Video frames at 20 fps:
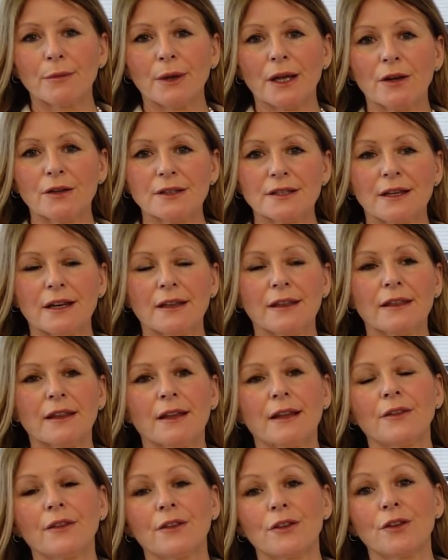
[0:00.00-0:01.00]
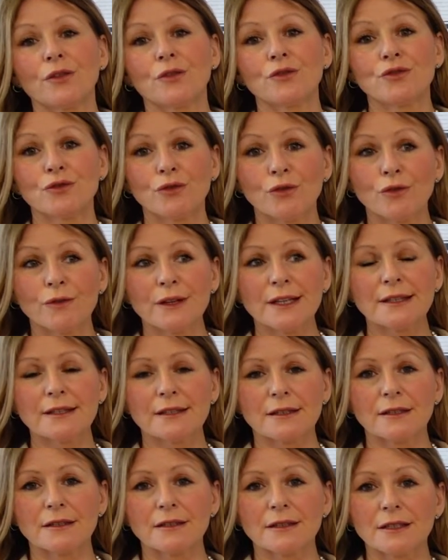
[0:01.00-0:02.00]
because I think that your drawing
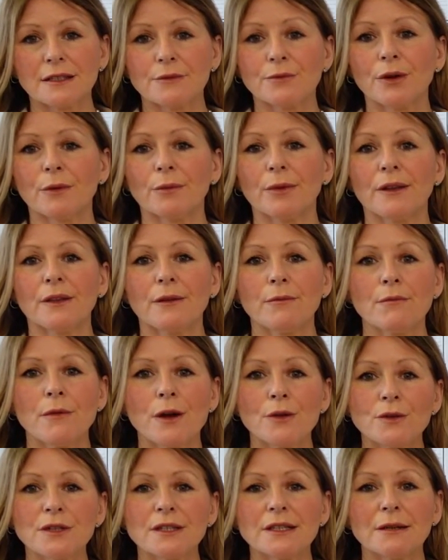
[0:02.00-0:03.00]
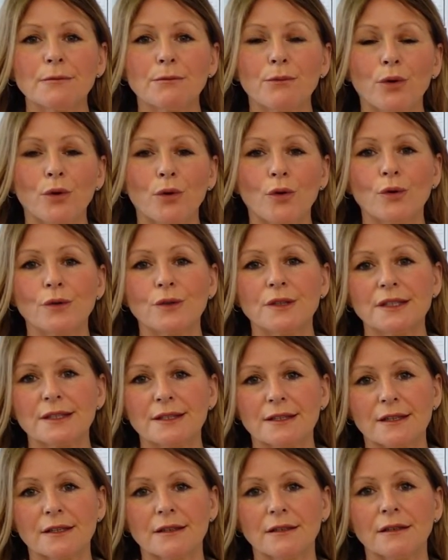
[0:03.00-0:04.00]
skills is probably the most important
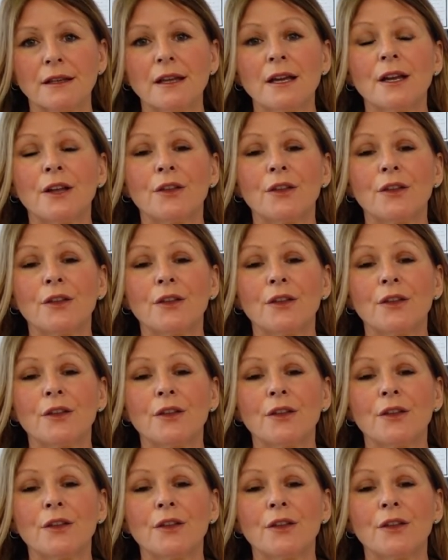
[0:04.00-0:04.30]
skill